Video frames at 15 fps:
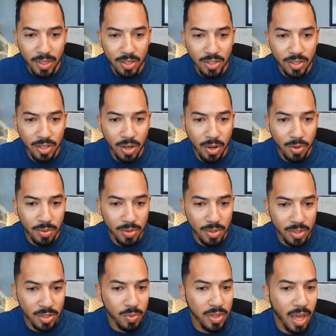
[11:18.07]
So
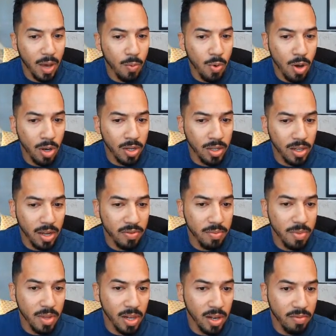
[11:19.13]
this is what that wall looked like
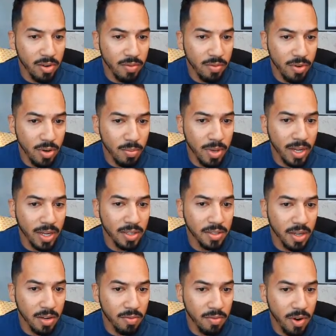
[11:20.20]
from the living room. Like I
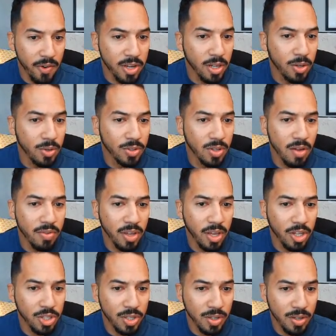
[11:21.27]
said, very closed off
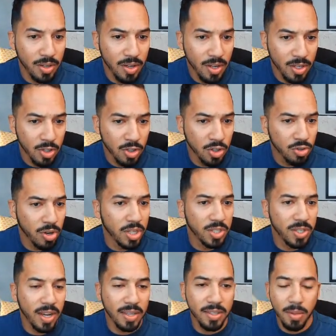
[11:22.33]
kitchen, straight
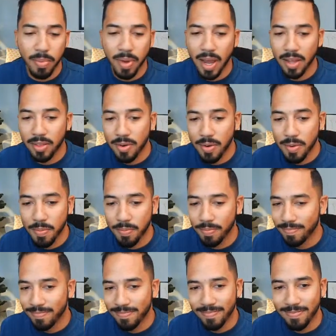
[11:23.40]
shot to the bathroom.
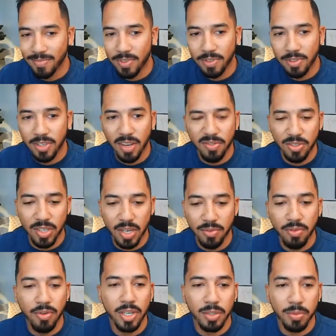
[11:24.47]
Tough
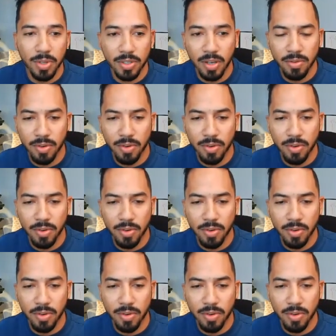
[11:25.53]
arrangement.